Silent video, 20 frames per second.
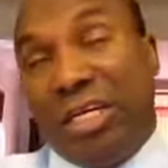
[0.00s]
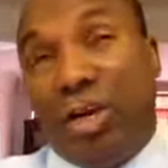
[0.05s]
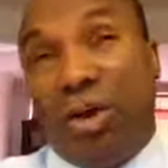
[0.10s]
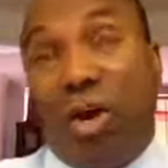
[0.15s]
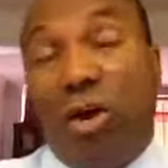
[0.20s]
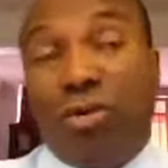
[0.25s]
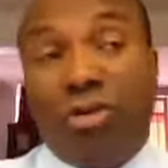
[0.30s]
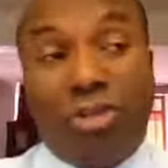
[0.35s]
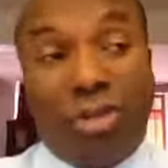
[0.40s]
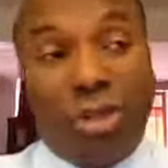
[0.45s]

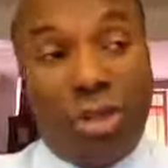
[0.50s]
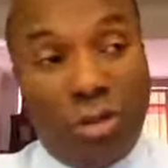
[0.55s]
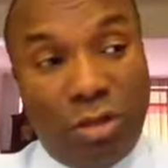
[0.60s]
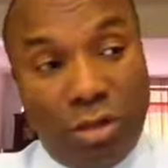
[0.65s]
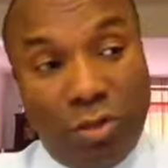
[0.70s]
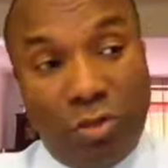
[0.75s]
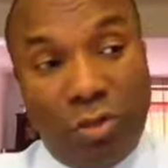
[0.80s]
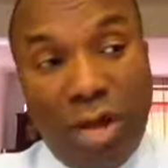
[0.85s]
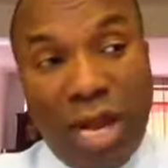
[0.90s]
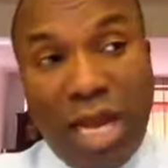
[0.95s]
culture
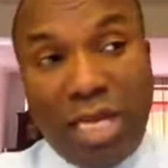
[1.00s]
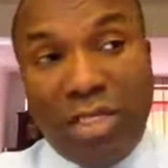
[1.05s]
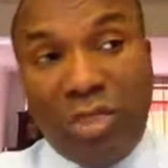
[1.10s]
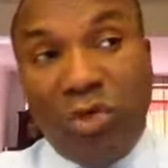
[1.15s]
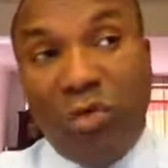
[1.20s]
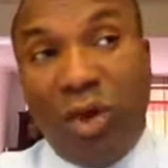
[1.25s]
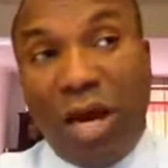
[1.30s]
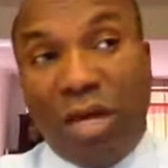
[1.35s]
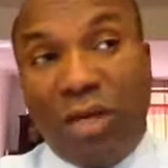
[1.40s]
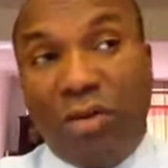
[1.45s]
where
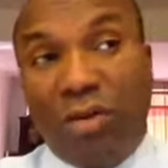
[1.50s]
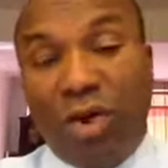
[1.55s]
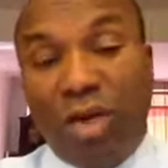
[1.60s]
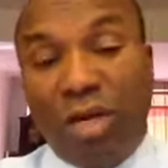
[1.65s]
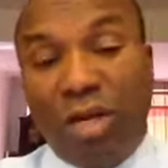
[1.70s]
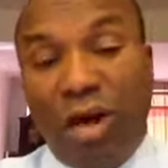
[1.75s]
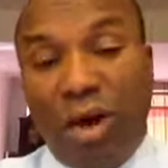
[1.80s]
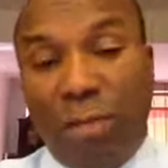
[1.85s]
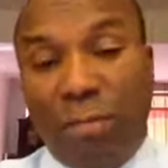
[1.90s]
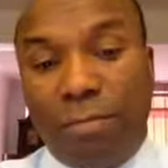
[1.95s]
you were
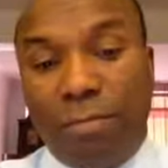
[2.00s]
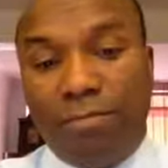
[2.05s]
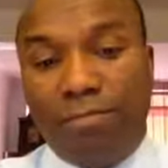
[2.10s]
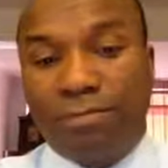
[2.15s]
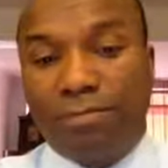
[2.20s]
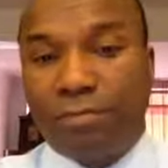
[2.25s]
growing up.